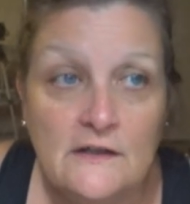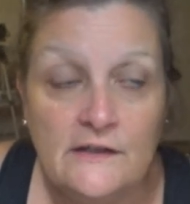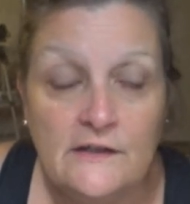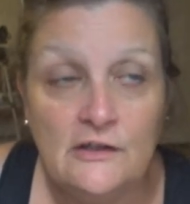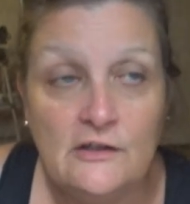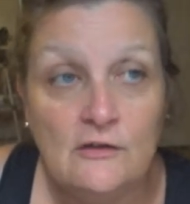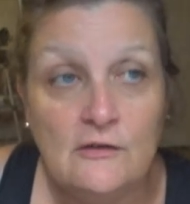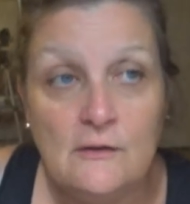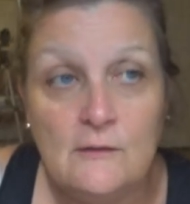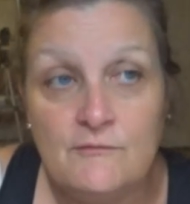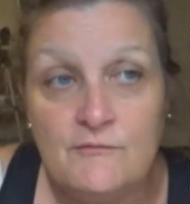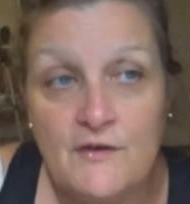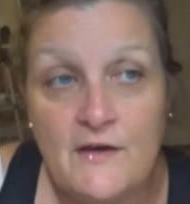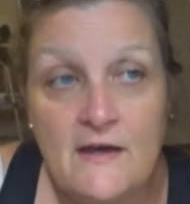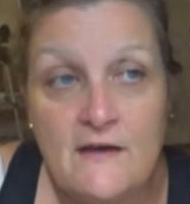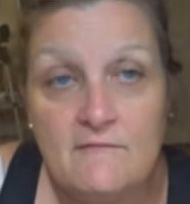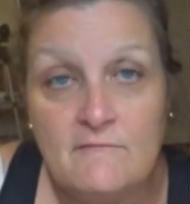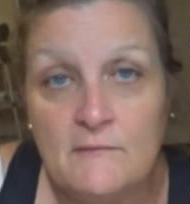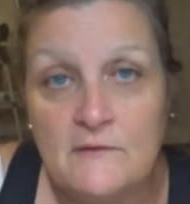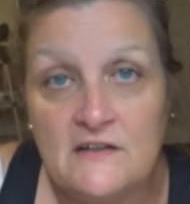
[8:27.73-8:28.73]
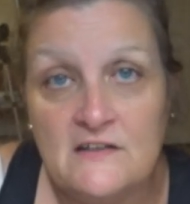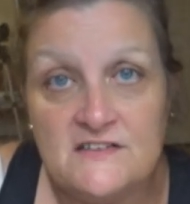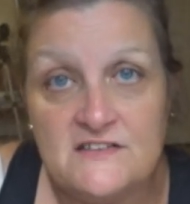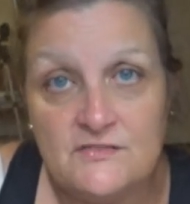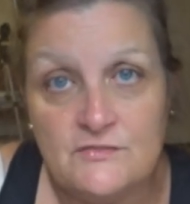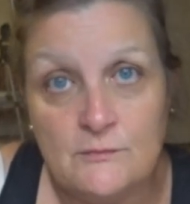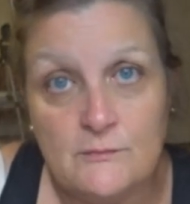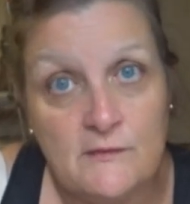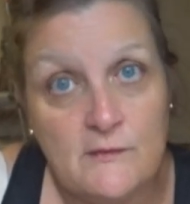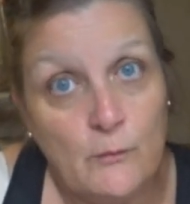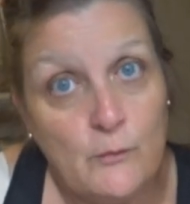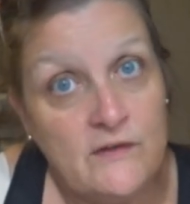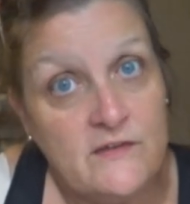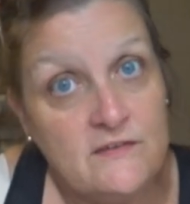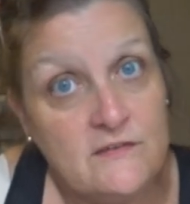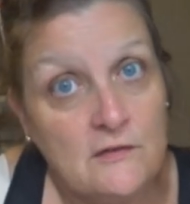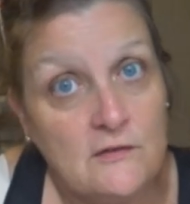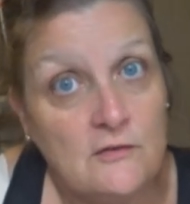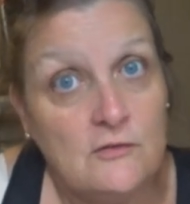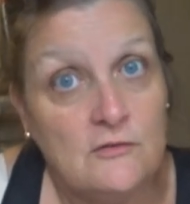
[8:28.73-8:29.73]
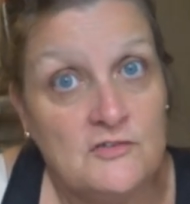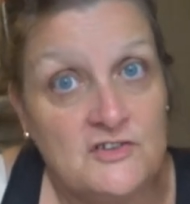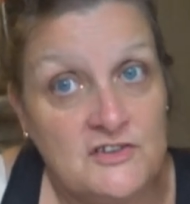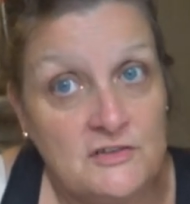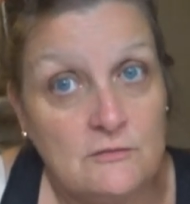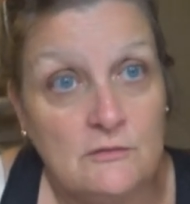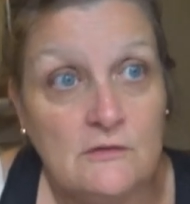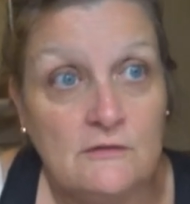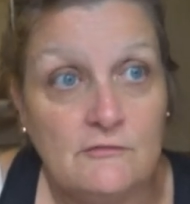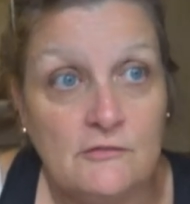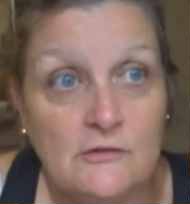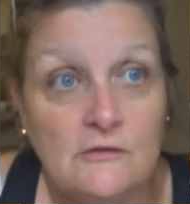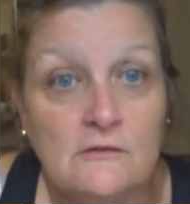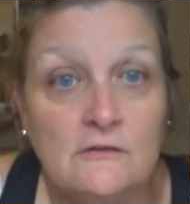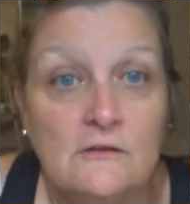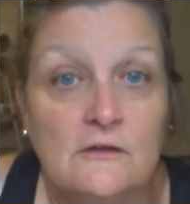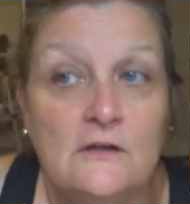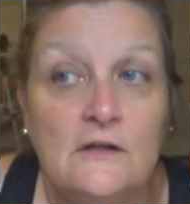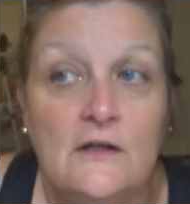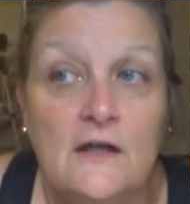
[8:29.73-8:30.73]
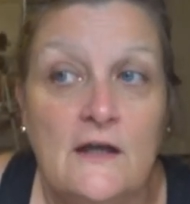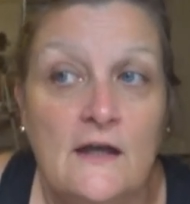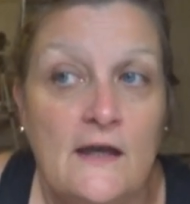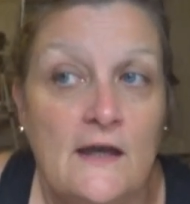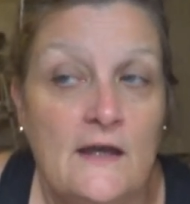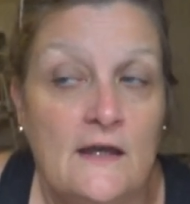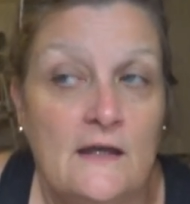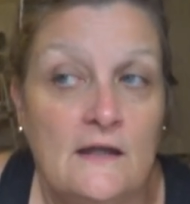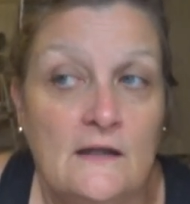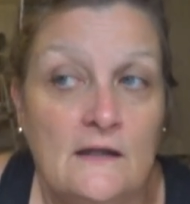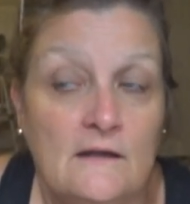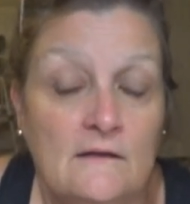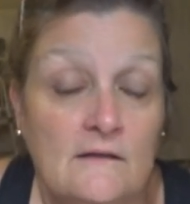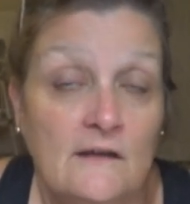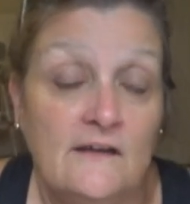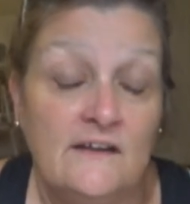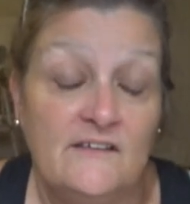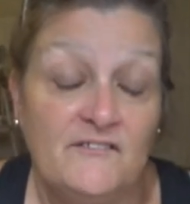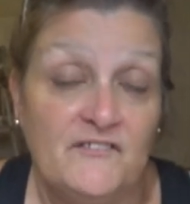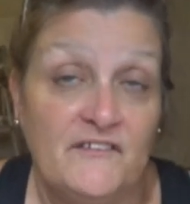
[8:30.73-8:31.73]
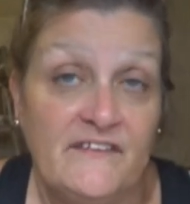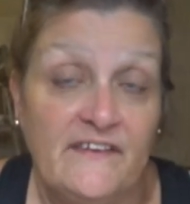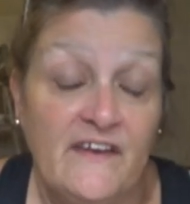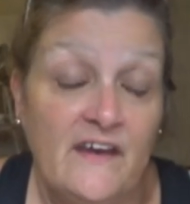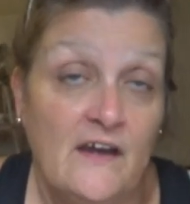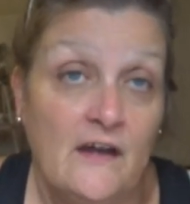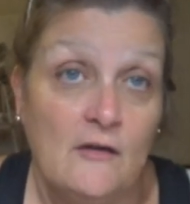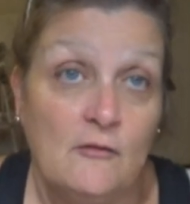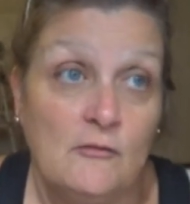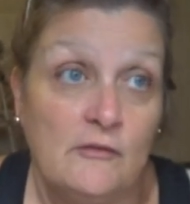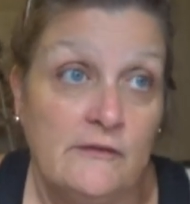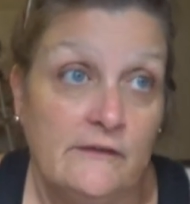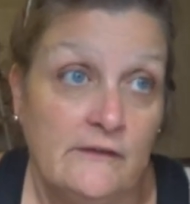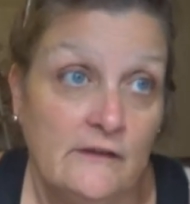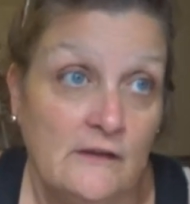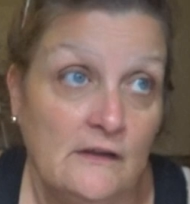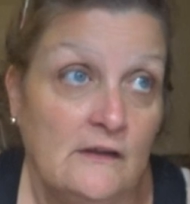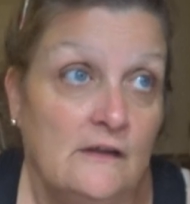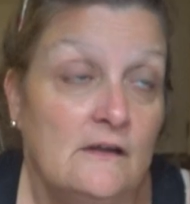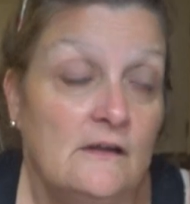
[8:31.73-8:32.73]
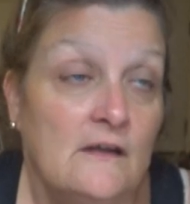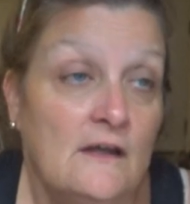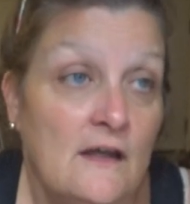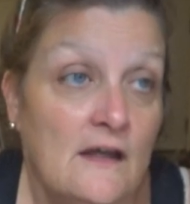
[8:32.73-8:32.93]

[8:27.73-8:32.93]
You know, I'm five minutes from the Withlacoochee River, and not even that really.